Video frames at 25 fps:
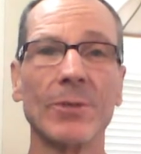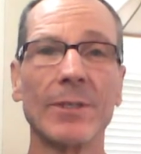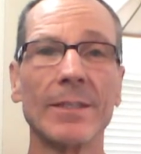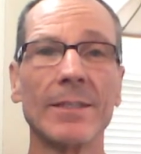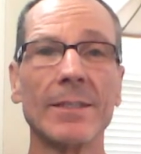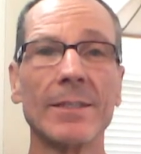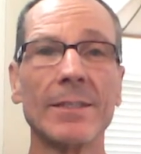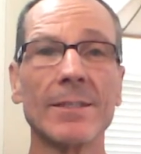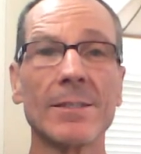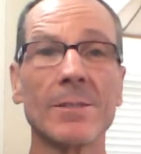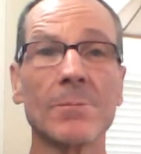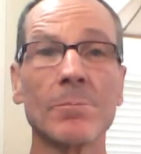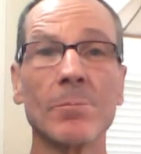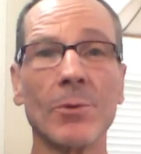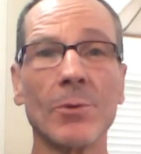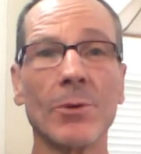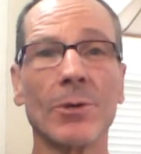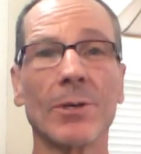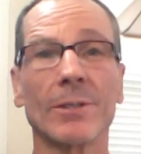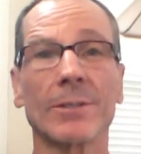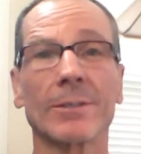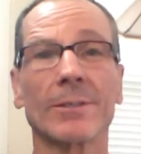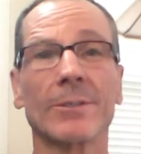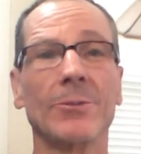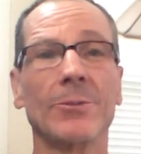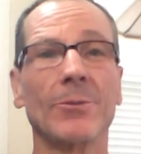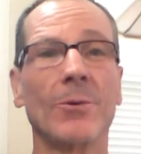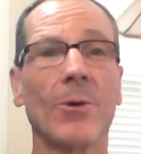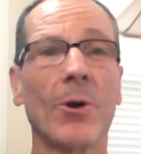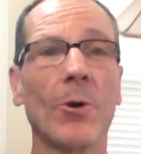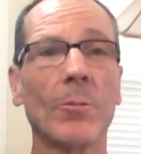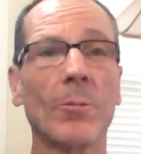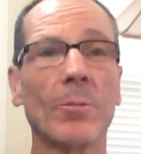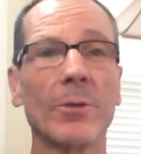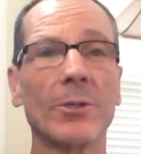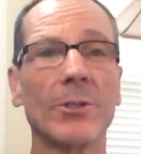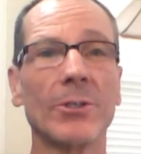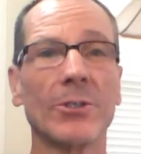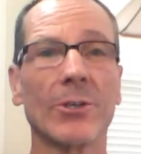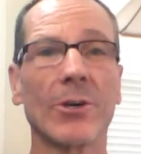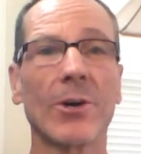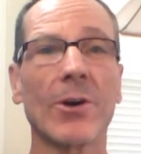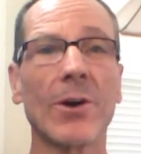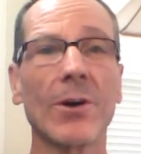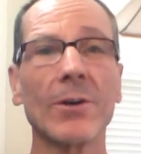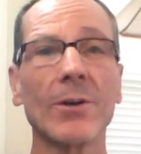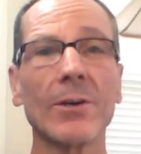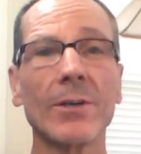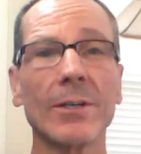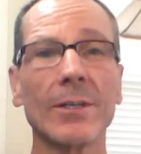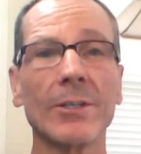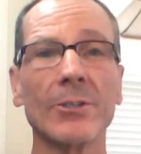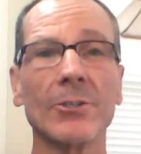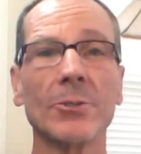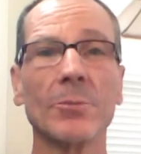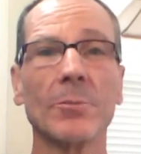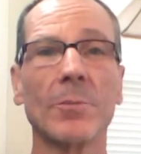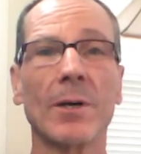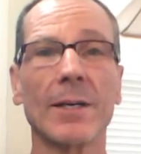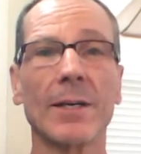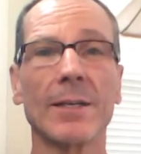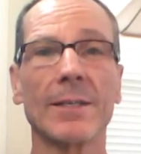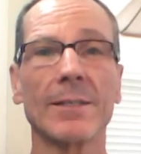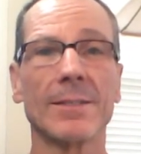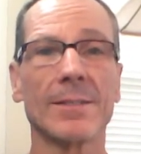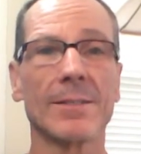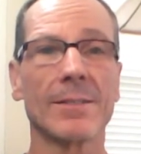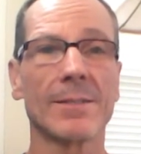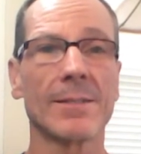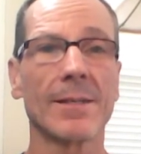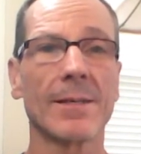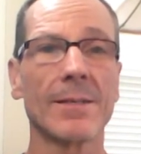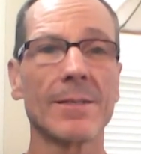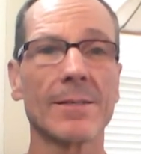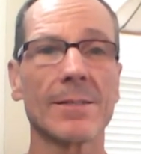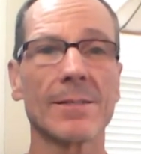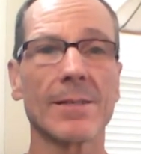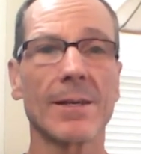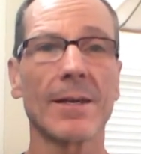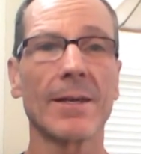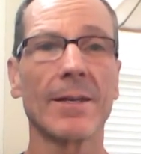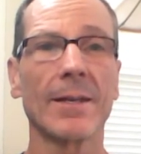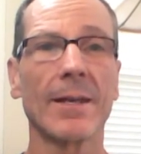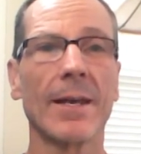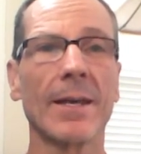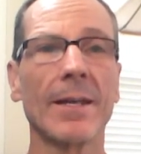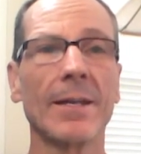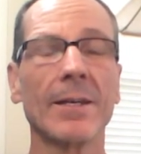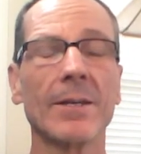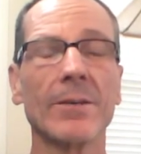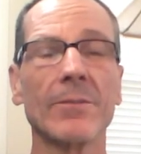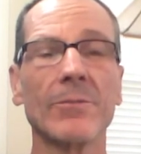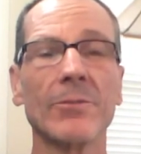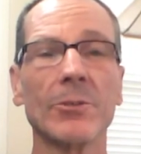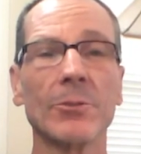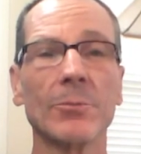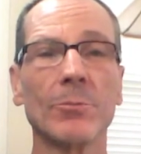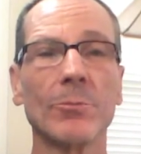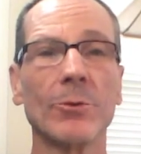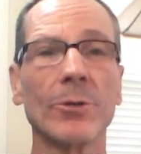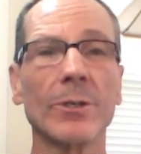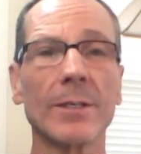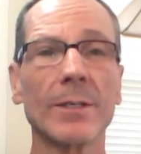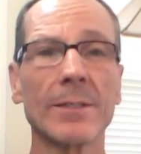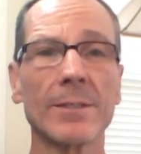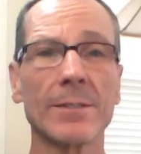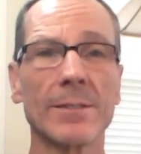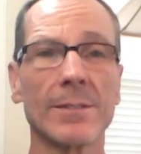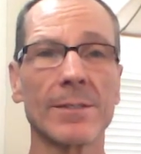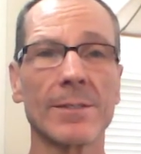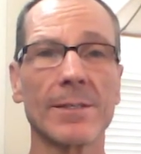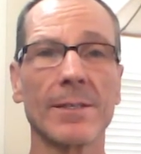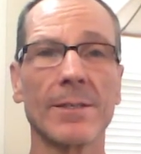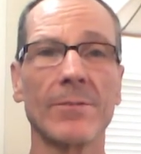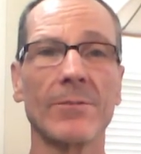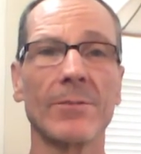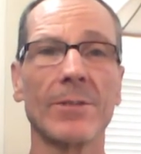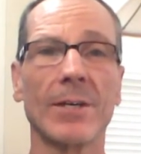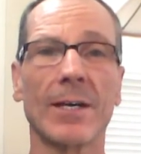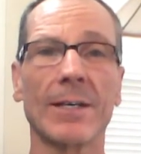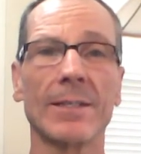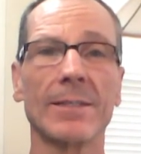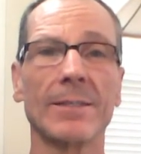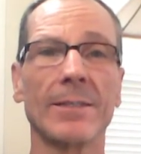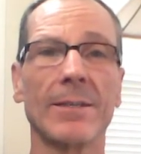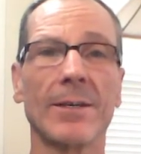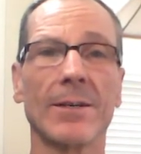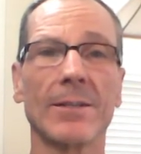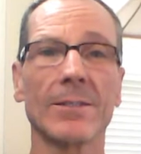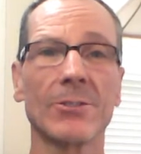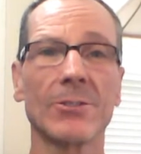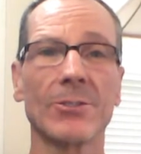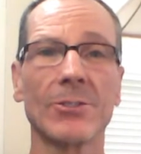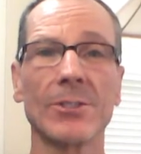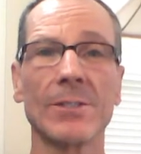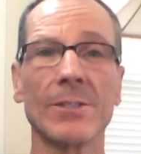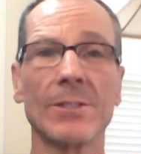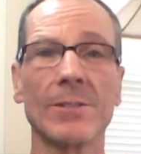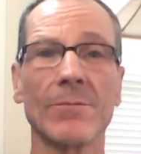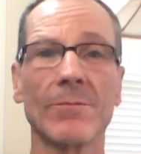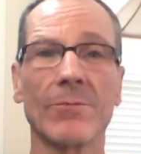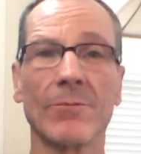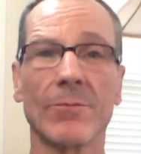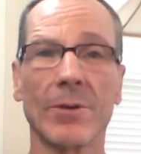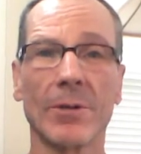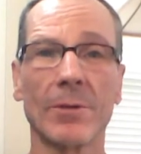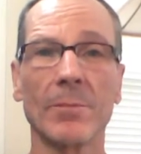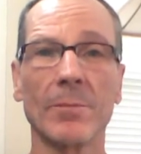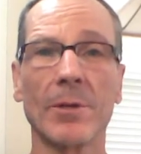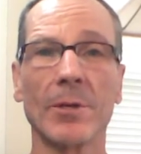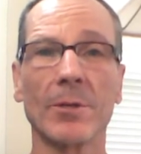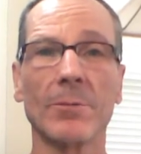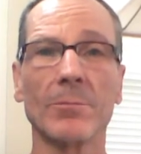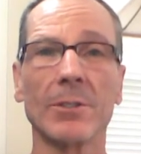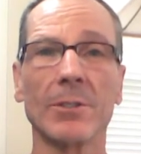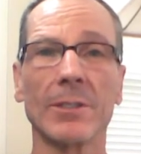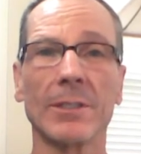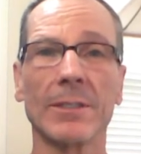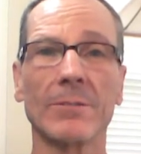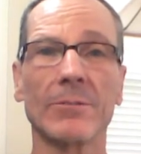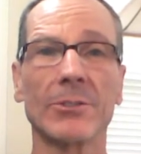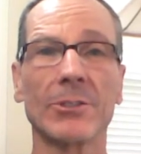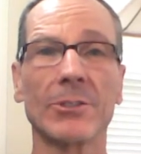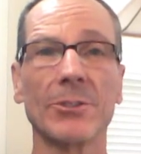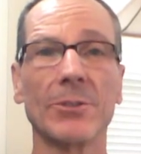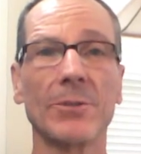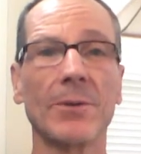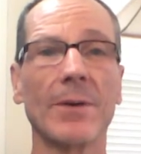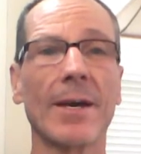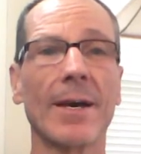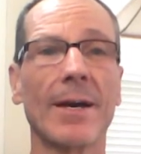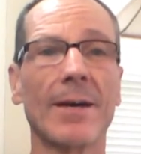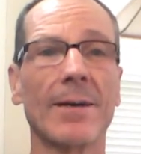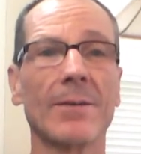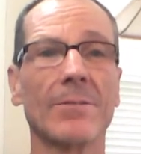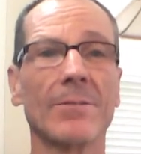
this book, you open your heart and your mind and set aside any of your preconceived ideologies and fundamental beliefs you have,